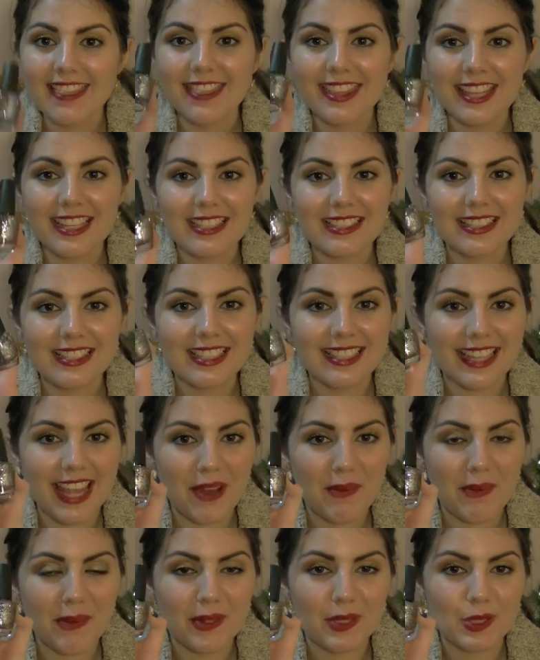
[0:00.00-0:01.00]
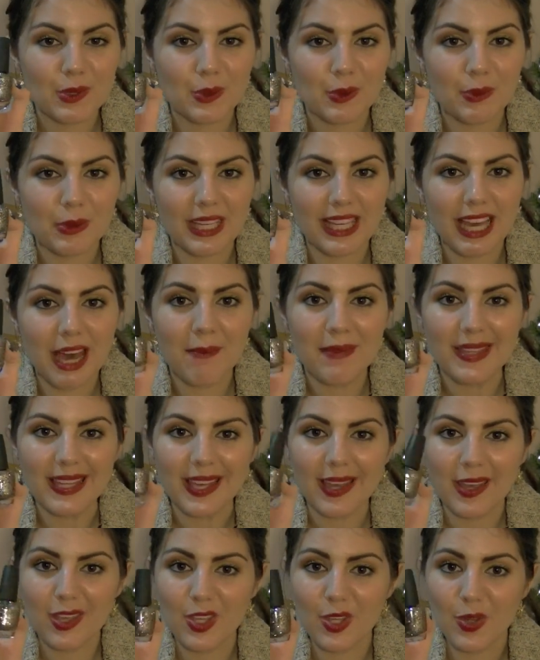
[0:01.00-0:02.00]
This nail polish will be
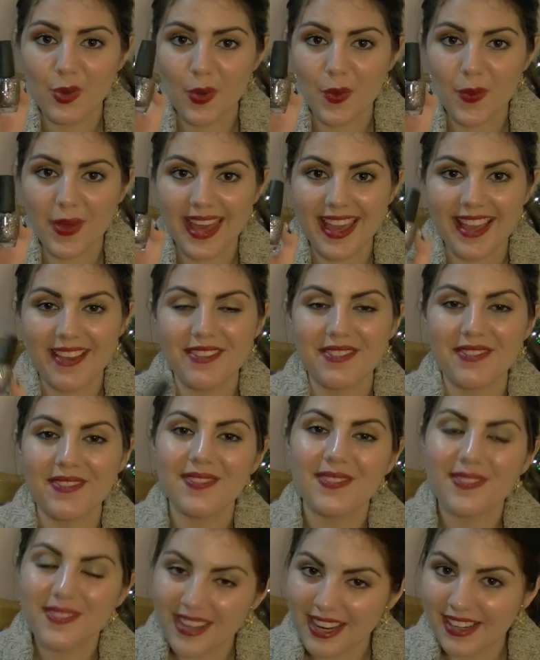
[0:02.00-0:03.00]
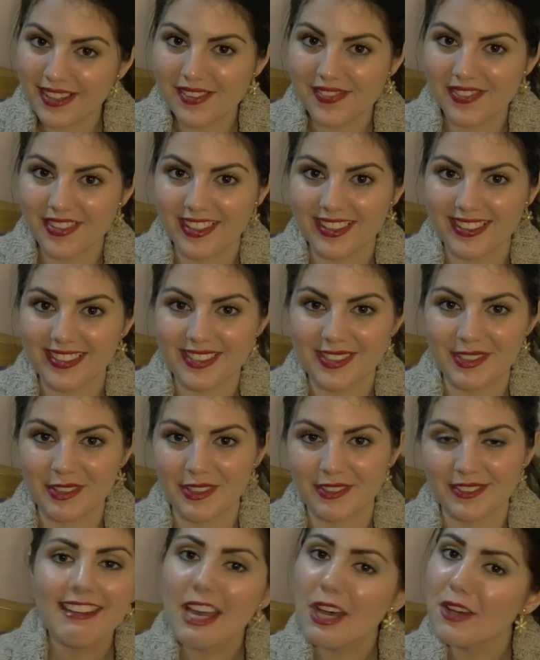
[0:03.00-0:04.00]
coming your way very, very
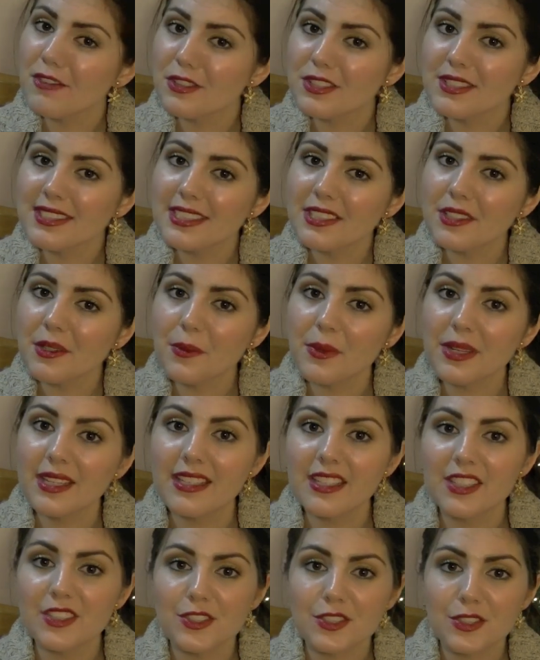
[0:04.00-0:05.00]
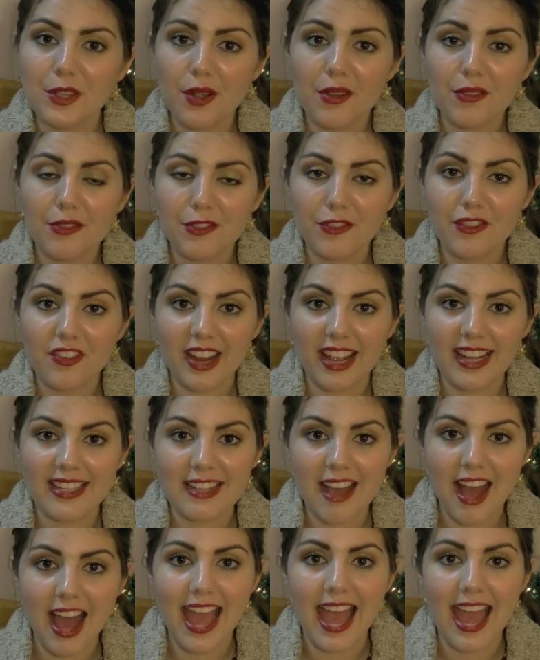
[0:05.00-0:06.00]
soon. Now, if you didn't win, don't
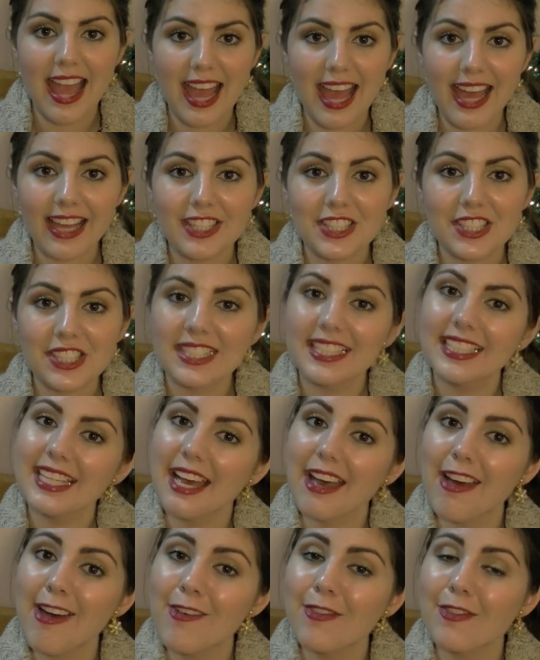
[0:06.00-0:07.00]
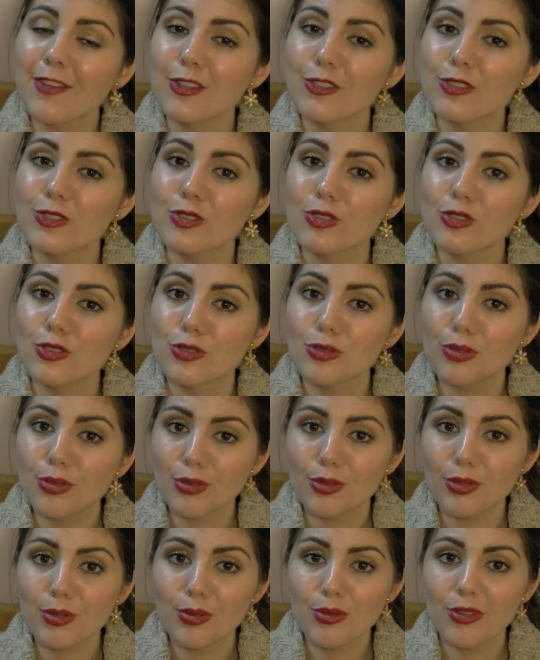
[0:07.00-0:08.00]
fret. I actually have
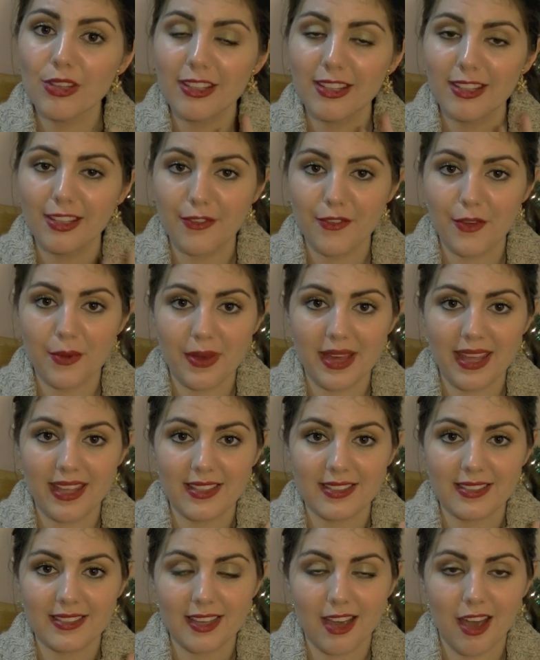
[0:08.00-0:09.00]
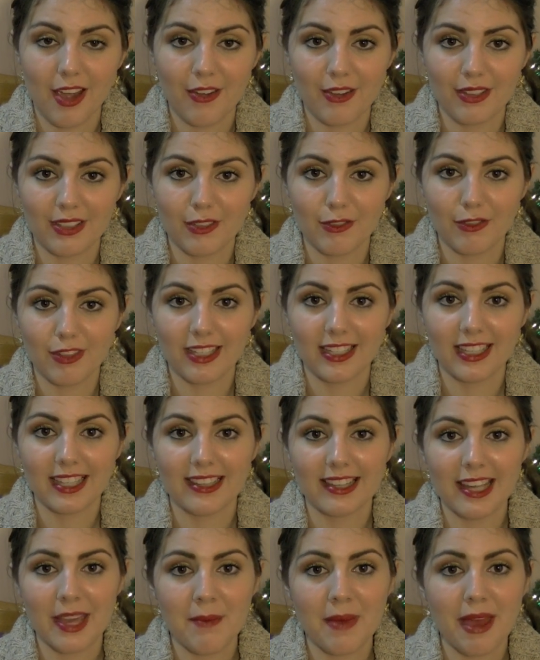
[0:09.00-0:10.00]
two giveaways currently
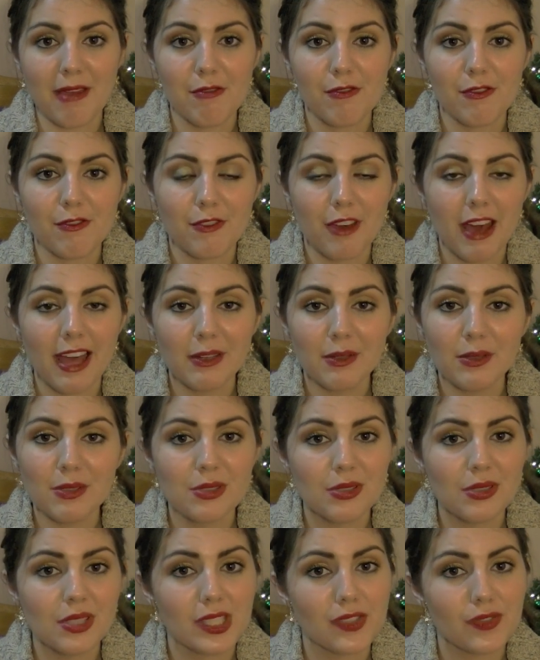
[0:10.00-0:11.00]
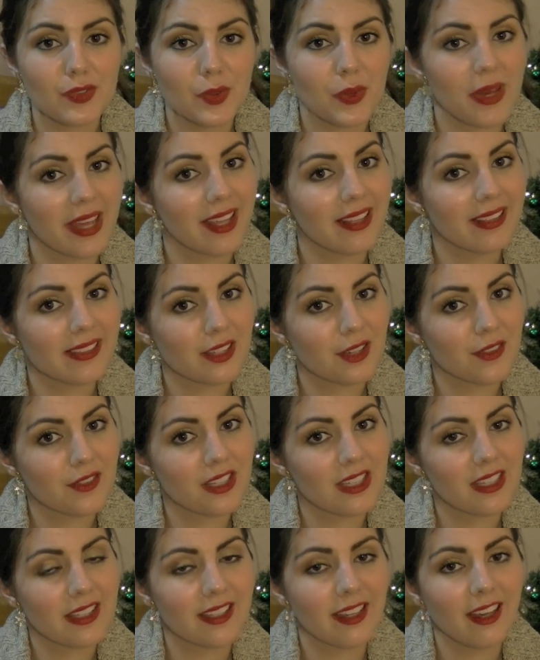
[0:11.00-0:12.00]
running. They're my final two giveaways of
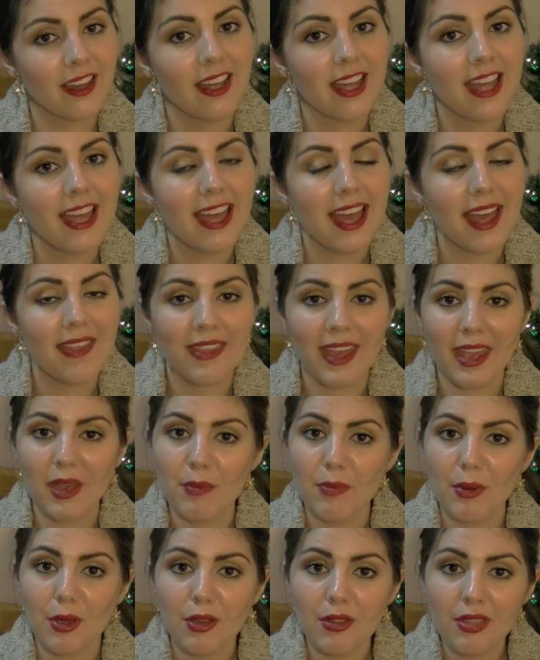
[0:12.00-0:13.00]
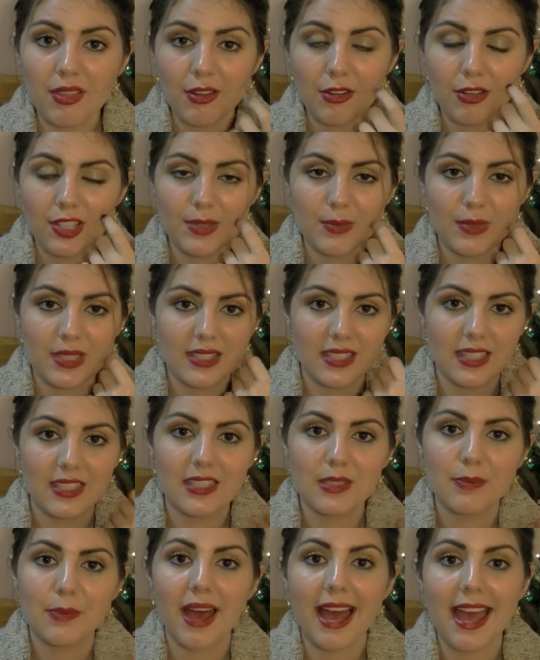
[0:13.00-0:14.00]
the year, and they are both Christmas
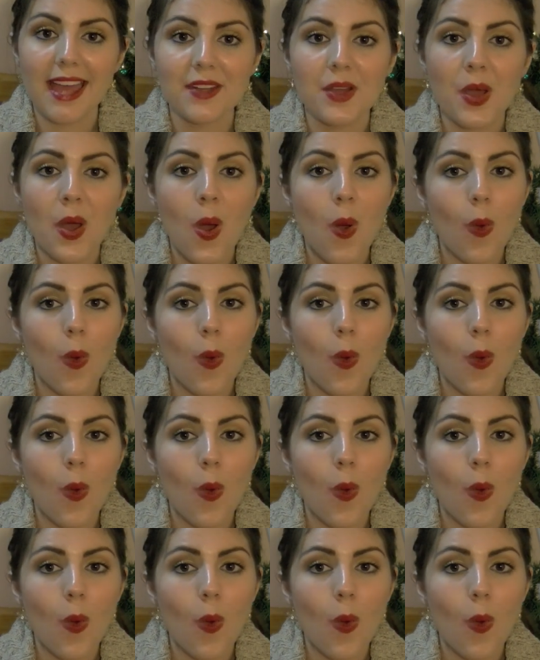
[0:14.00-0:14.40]
inspired.